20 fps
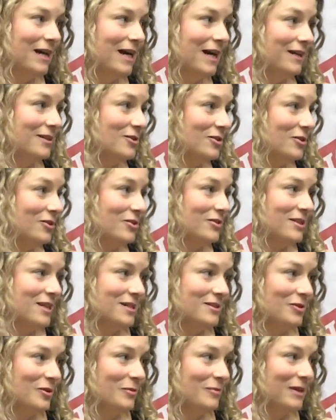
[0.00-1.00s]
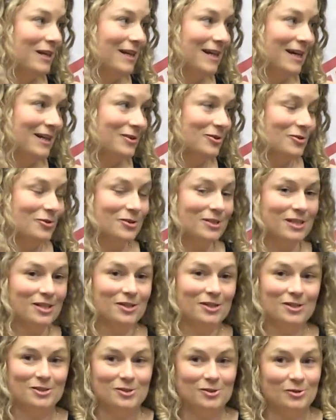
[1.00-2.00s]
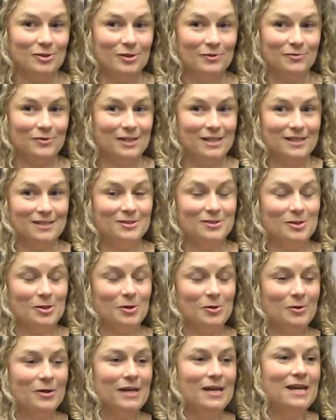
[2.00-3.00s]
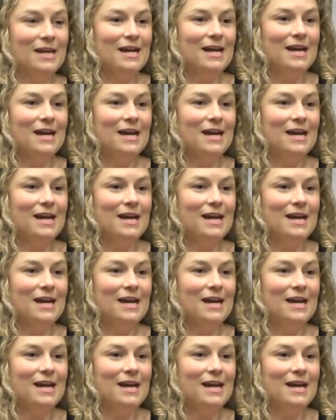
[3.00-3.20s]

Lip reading: actors as our main actors.